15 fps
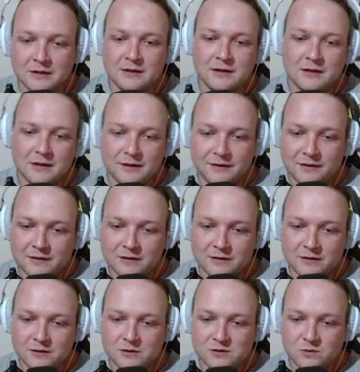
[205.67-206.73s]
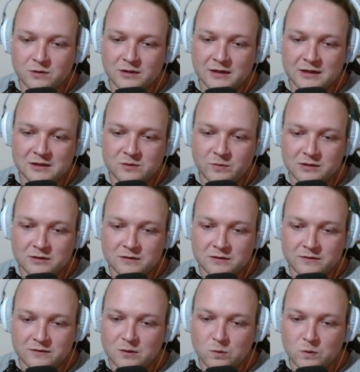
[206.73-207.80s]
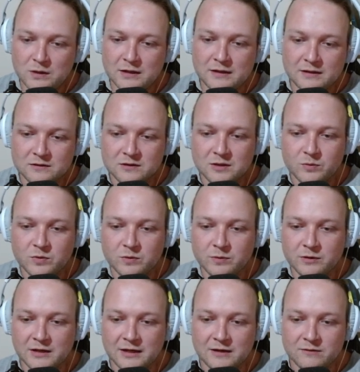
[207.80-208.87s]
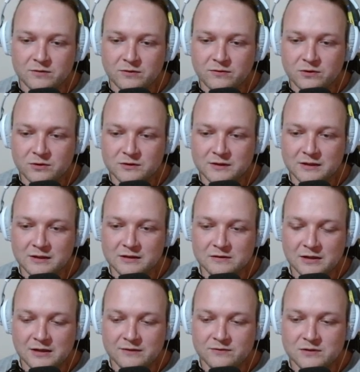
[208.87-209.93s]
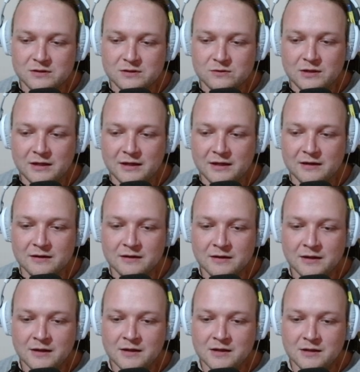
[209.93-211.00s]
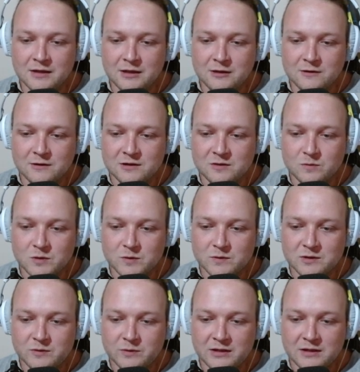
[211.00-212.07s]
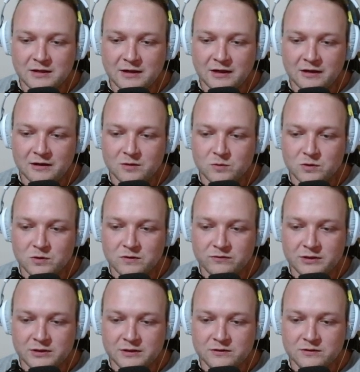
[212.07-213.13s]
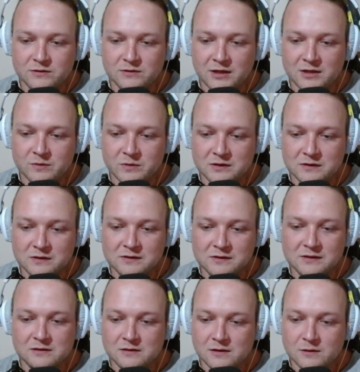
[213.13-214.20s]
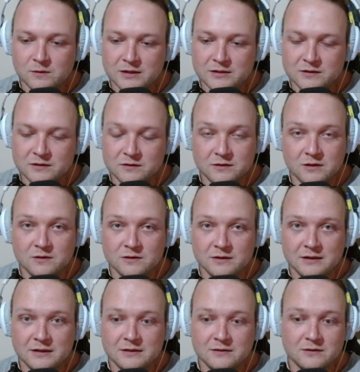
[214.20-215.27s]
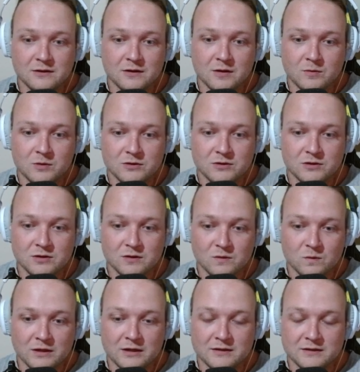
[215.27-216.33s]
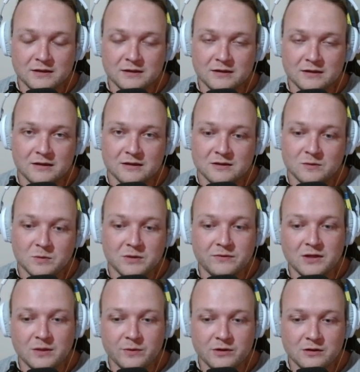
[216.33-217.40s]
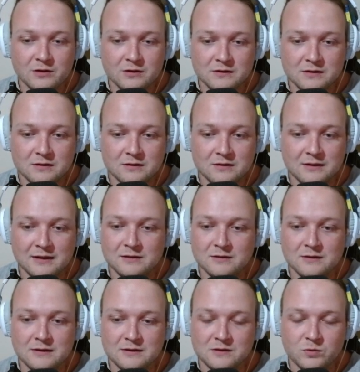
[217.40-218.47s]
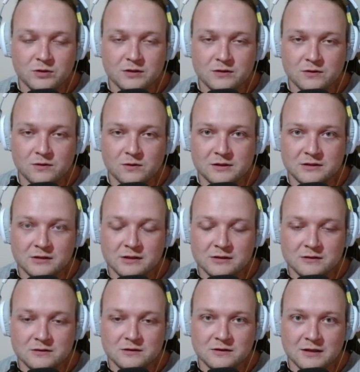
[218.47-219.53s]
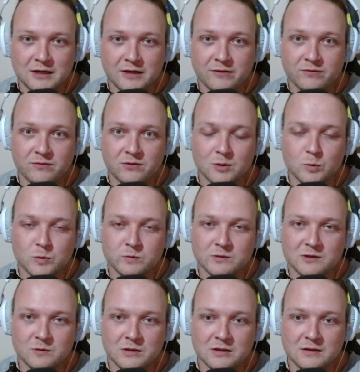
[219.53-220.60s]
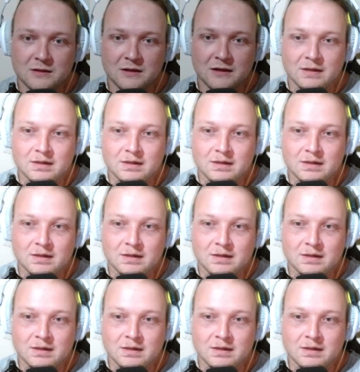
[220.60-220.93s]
And then the Ghostwalker aspect over here, while unstoppable and for 4 seconds after, you gain increased movement speed and can move freely through enemies. It says location Skull's Glen, so I'm not sure where exactly that is, but if you come across it, that is a pretty cool legendary to just have for the movement speed there.